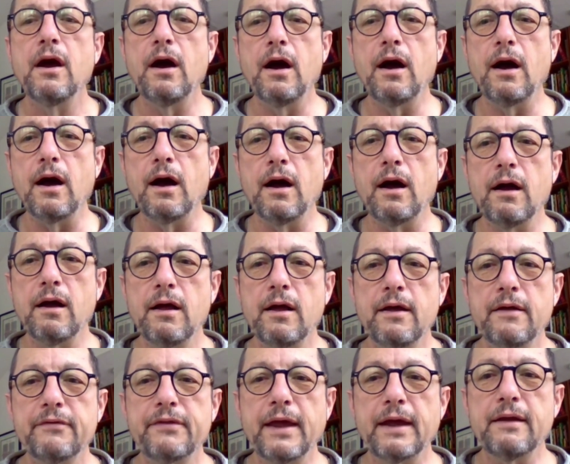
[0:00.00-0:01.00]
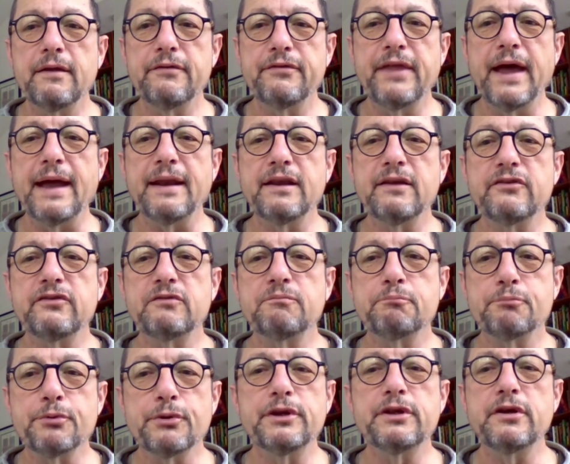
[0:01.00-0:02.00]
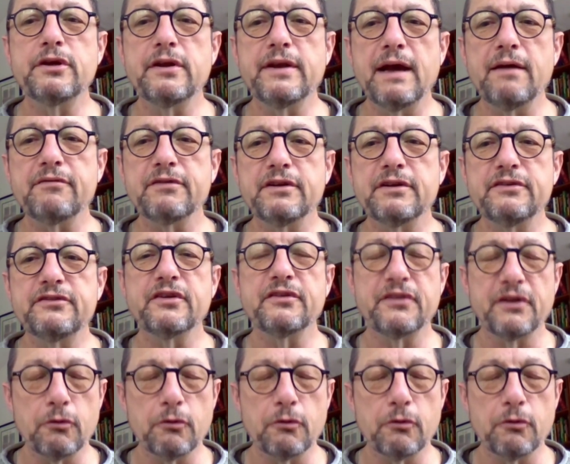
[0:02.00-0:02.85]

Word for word: Uh, that that is pretty good evidence that